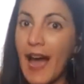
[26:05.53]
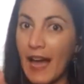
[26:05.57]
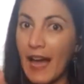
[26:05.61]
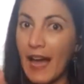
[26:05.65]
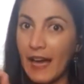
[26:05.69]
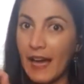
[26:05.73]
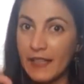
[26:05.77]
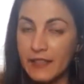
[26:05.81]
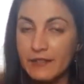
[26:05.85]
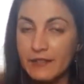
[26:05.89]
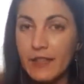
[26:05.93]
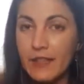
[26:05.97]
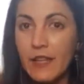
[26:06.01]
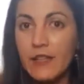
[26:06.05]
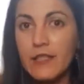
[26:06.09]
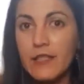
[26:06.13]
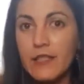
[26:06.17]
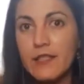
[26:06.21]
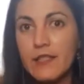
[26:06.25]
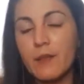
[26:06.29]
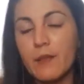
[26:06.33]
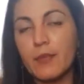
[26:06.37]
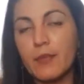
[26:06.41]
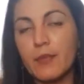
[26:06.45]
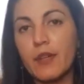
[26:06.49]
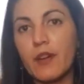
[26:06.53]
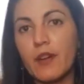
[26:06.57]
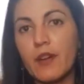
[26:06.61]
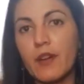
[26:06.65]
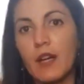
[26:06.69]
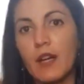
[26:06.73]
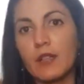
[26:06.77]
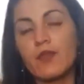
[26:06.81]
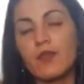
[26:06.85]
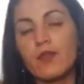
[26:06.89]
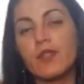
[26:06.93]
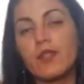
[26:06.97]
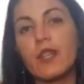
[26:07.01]
An intelligence
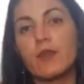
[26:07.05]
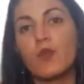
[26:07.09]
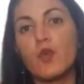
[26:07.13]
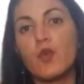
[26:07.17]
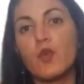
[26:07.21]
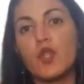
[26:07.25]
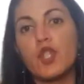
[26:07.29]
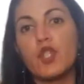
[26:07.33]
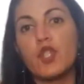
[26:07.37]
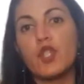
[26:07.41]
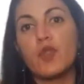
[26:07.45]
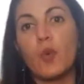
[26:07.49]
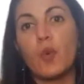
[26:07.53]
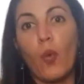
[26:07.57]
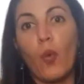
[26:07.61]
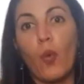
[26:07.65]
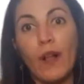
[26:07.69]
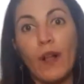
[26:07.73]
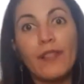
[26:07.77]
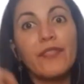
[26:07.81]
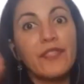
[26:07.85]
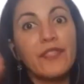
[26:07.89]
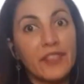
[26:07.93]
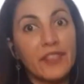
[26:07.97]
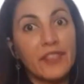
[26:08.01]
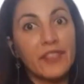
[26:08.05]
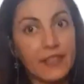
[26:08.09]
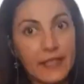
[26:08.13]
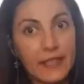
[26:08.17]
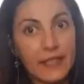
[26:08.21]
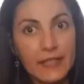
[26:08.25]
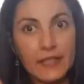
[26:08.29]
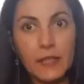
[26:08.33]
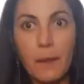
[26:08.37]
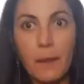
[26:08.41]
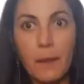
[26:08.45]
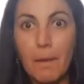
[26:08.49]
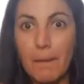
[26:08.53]
apparatus that was
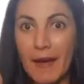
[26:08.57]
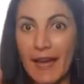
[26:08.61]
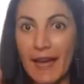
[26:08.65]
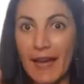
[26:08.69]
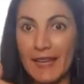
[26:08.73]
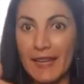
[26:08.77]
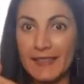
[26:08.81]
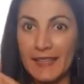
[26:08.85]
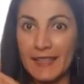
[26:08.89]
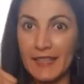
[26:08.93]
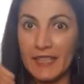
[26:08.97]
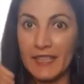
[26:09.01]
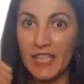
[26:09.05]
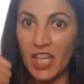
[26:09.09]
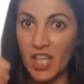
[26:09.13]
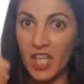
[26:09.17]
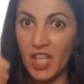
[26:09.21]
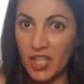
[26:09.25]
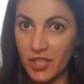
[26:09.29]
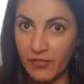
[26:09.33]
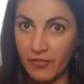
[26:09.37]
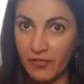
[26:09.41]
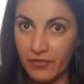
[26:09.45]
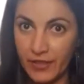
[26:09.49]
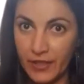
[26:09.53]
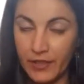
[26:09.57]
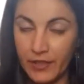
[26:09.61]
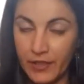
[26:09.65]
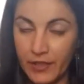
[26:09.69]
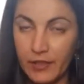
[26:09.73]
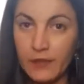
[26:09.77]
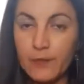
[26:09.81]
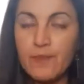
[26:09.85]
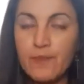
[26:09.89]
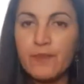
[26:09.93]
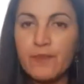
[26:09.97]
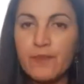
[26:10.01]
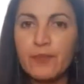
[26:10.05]
well-trained by the
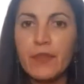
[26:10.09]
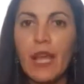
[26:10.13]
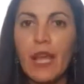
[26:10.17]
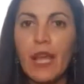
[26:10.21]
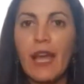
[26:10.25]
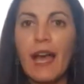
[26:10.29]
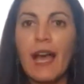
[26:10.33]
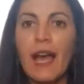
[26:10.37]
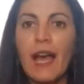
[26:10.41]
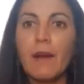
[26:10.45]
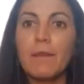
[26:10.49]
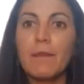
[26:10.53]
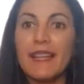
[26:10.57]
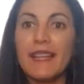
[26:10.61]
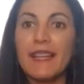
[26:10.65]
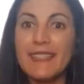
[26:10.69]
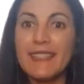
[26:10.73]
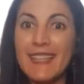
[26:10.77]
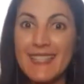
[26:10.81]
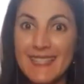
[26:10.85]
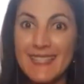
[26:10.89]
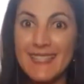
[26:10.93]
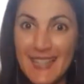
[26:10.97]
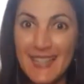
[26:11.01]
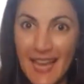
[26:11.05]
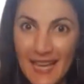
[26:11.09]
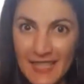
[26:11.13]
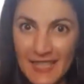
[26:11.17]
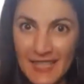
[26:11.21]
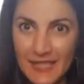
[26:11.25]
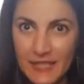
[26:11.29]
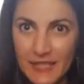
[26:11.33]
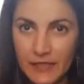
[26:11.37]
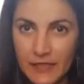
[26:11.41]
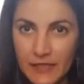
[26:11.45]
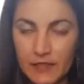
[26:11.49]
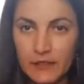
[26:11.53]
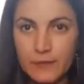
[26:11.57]
KGB and by the
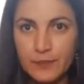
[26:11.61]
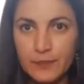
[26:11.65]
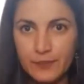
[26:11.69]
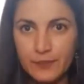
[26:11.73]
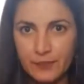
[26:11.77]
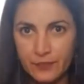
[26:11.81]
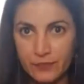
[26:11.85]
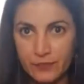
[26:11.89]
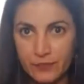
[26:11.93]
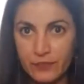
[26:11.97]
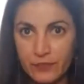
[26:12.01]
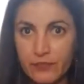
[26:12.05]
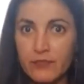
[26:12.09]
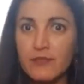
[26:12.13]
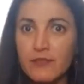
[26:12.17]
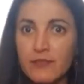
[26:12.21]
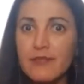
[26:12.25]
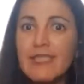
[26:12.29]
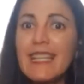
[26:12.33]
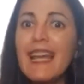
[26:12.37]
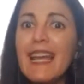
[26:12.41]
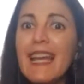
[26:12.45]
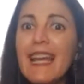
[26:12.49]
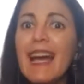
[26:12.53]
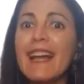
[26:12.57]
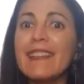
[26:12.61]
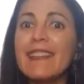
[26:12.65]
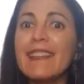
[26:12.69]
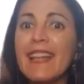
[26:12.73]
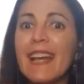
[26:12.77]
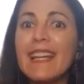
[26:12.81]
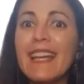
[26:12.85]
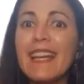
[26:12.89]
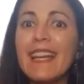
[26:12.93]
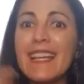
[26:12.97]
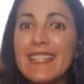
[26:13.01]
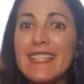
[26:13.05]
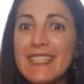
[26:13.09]
Stasi, and
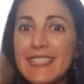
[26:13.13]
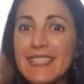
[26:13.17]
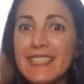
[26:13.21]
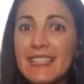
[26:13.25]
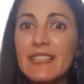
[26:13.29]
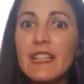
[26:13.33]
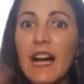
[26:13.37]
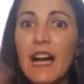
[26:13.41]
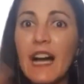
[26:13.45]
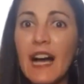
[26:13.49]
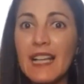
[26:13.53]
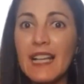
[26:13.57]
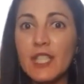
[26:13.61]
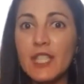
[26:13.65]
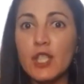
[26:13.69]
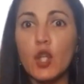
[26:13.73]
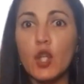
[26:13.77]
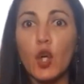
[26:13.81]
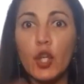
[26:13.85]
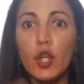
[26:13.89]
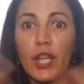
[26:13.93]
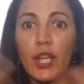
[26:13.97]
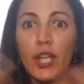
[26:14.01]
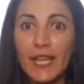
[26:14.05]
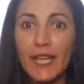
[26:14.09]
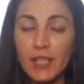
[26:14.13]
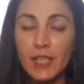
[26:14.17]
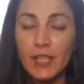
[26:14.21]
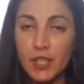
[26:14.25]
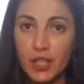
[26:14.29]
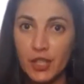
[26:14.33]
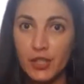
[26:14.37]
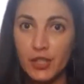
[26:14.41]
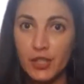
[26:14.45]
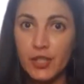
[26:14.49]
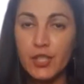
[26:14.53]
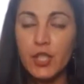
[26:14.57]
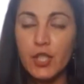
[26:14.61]
that still has
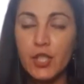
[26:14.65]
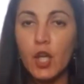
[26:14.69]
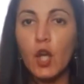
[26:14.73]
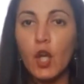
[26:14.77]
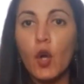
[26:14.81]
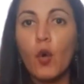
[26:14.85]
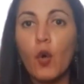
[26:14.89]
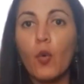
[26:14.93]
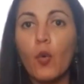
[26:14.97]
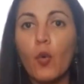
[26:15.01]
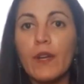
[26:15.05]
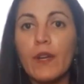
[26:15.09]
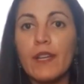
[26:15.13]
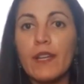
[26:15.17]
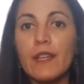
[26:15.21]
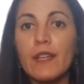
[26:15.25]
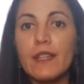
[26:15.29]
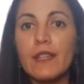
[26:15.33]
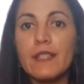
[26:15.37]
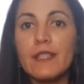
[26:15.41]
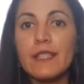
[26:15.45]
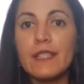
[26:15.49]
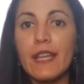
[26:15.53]
connections with